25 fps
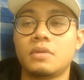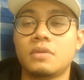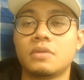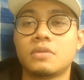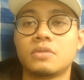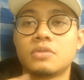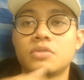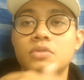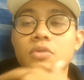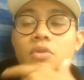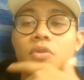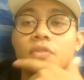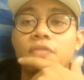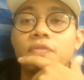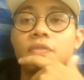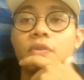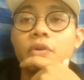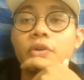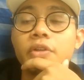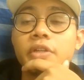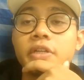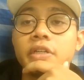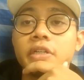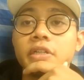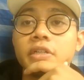So
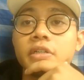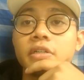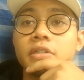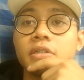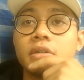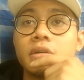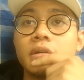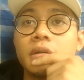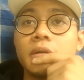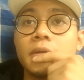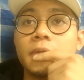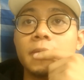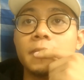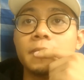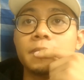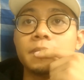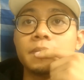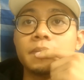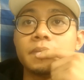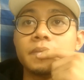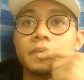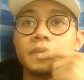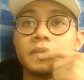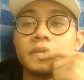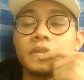for the
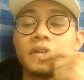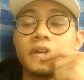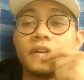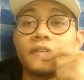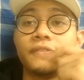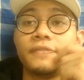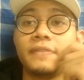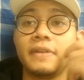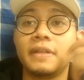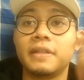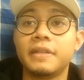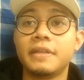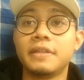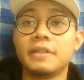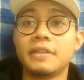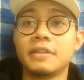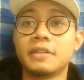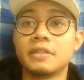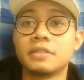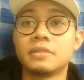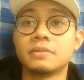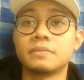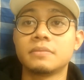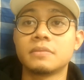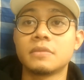
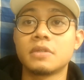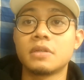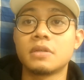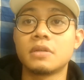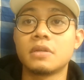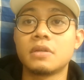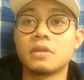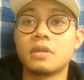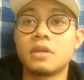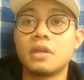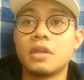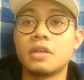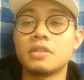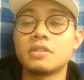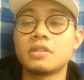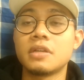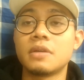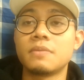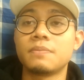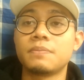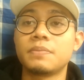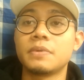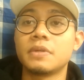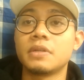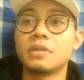curvilinear
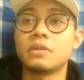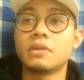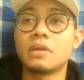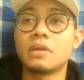example,